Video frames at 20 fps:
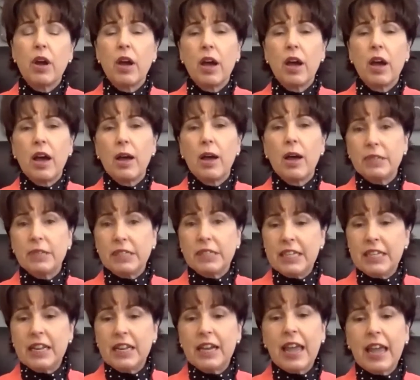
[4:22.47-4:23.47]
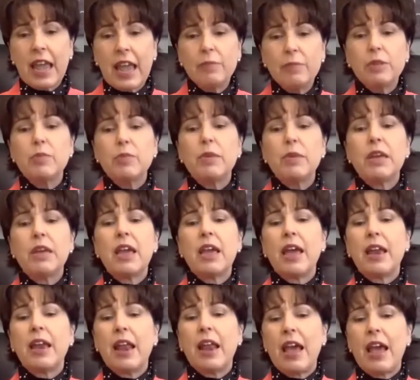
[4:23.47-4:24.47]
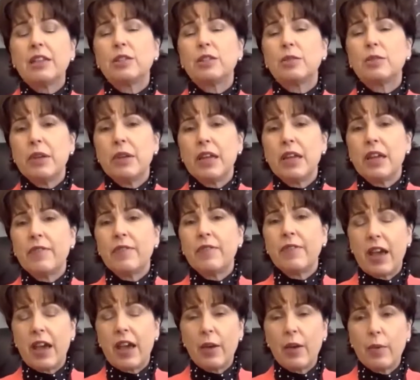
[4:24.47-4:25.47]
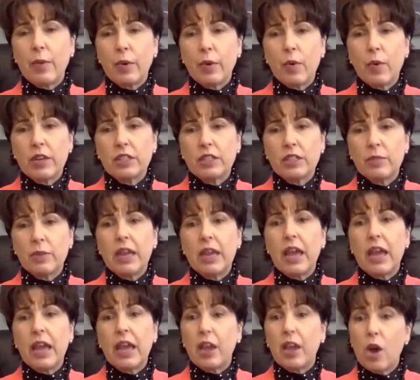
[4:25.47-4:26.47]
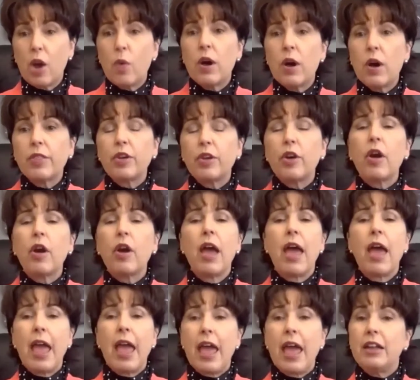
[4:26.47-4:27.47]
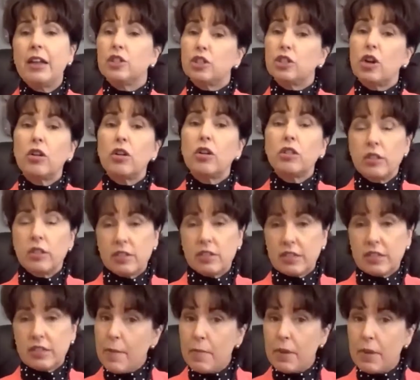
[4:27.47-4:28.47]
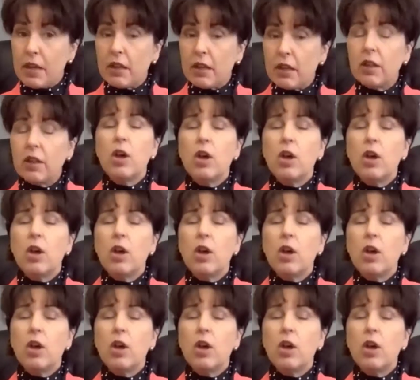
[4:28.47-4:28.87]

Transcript: uh, Medina came to me and asked me if I would want to be a co-author and start the same bill